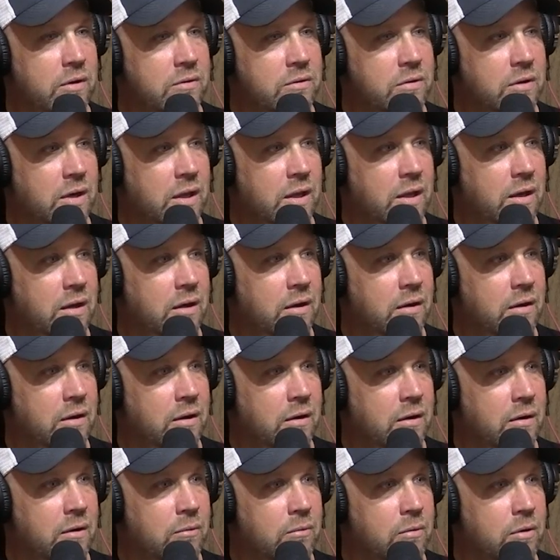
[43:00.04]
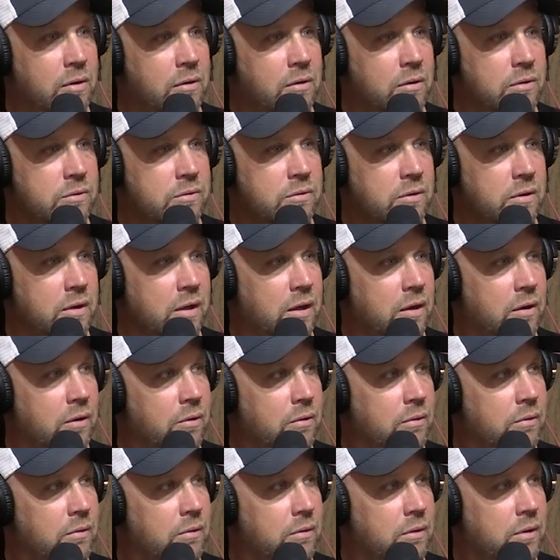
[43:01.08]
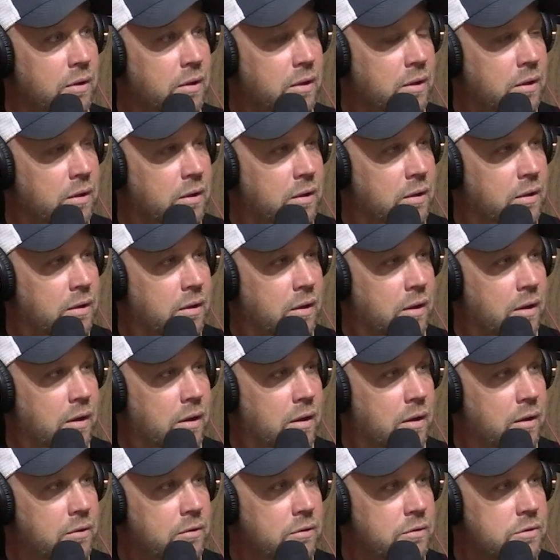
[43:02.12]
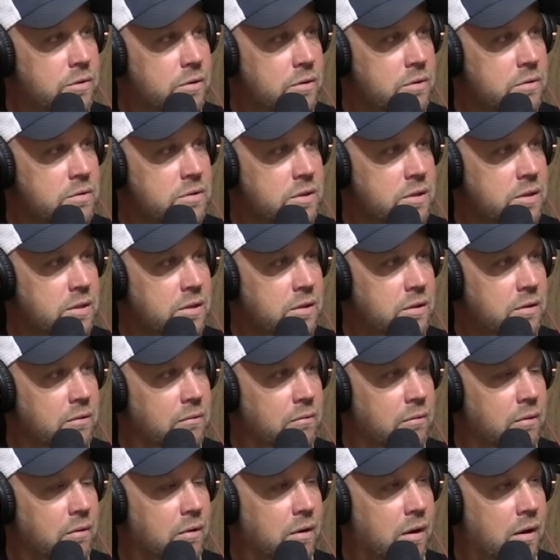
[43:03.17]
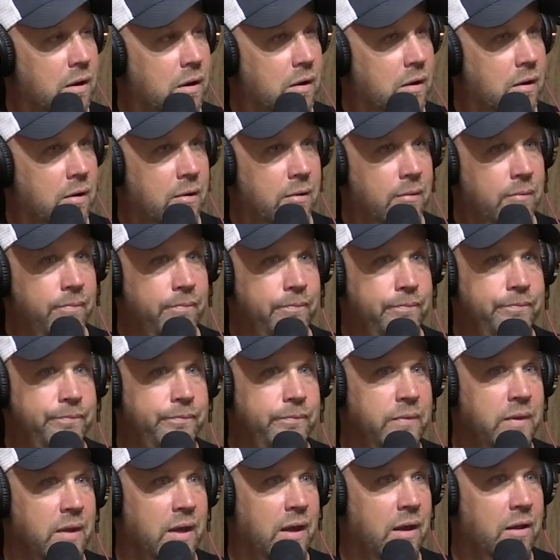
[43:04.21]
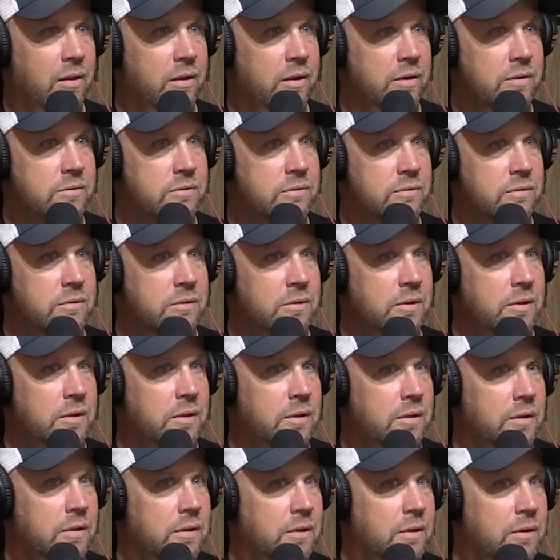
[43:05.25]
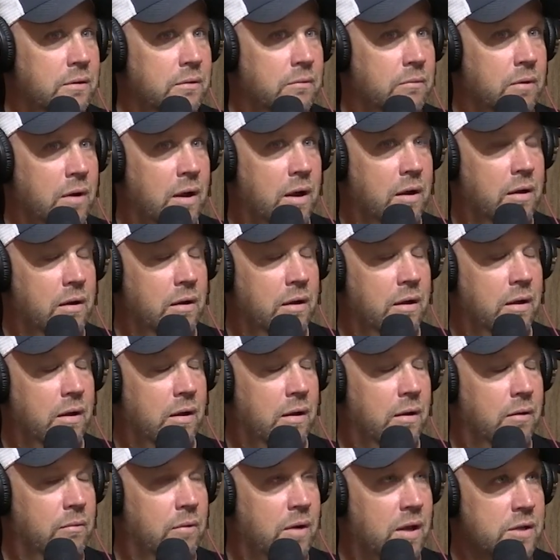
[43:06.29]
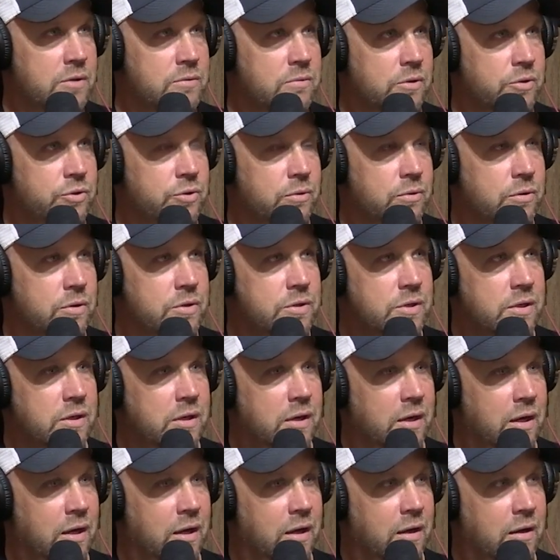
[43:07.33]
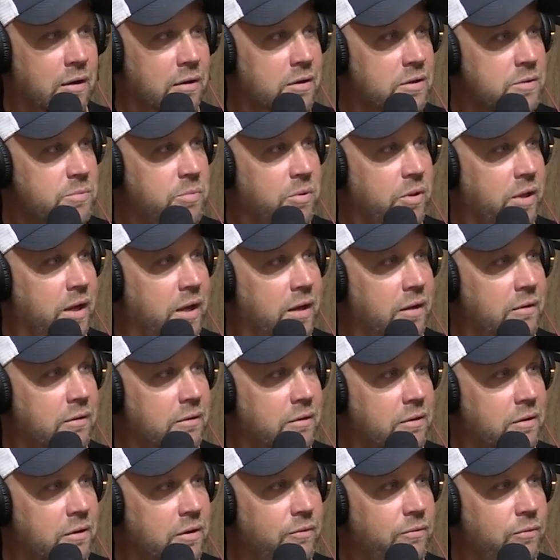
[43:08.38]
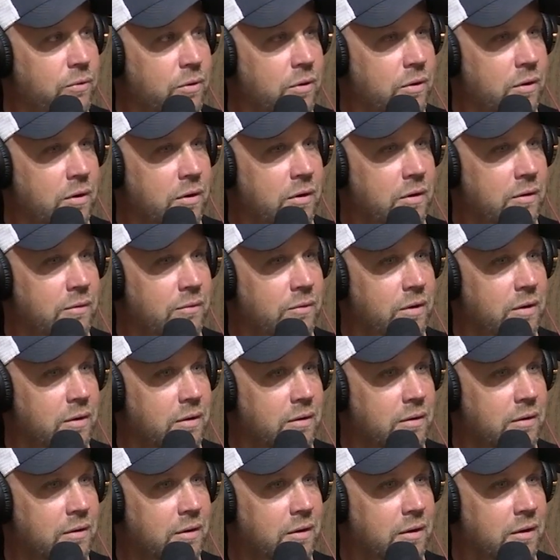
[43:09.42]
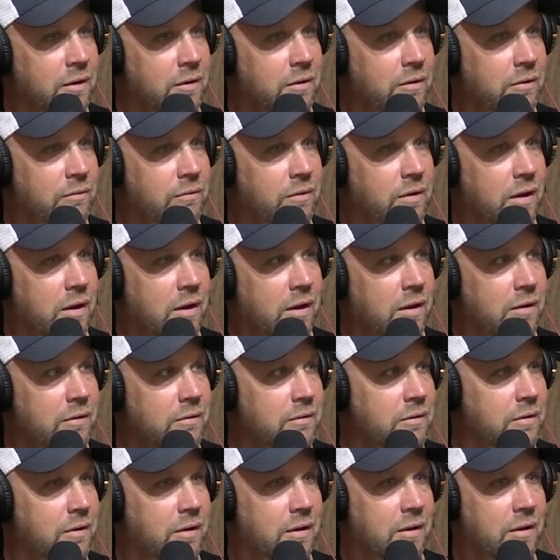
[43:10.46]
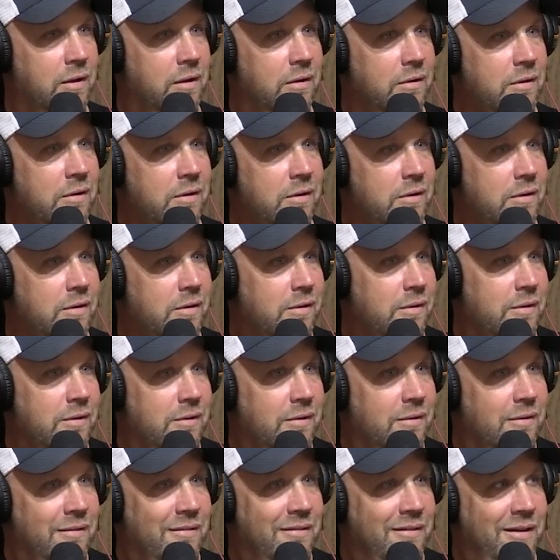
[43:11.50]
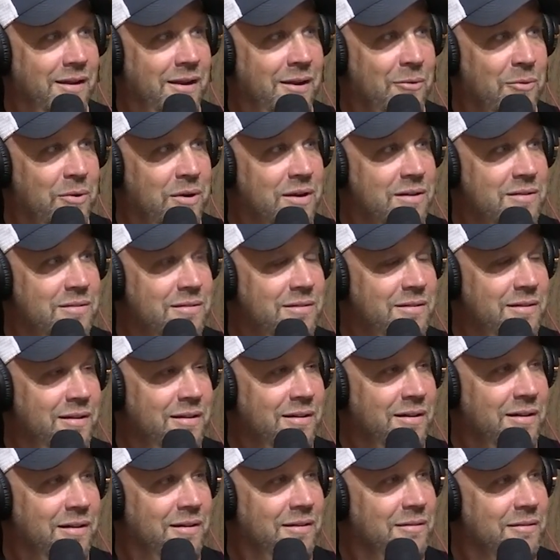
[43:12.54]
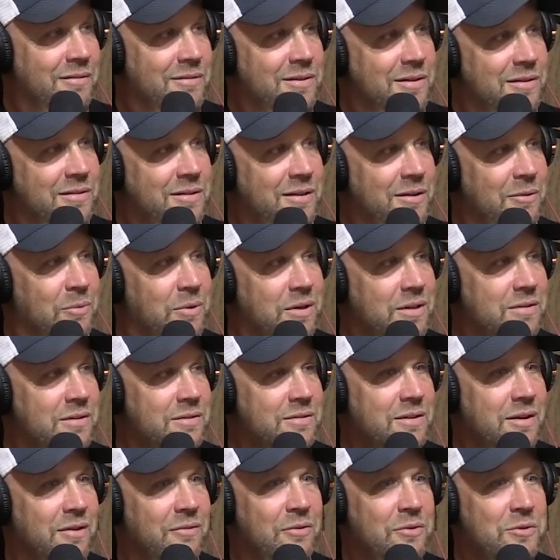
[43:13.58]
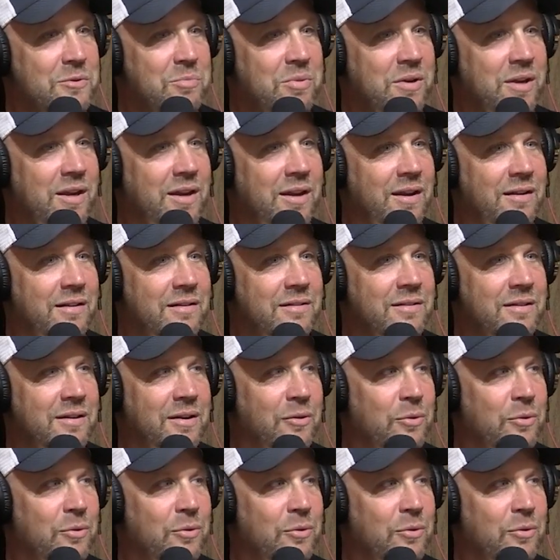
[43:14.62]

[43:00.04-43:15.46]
and said, hey, we're closing down New Jersey, Dallas, Roswell, Georgia, and this plant, 3,400 of you. And you've got 8 weeks and then 16 weeks of severance pay. And it's like,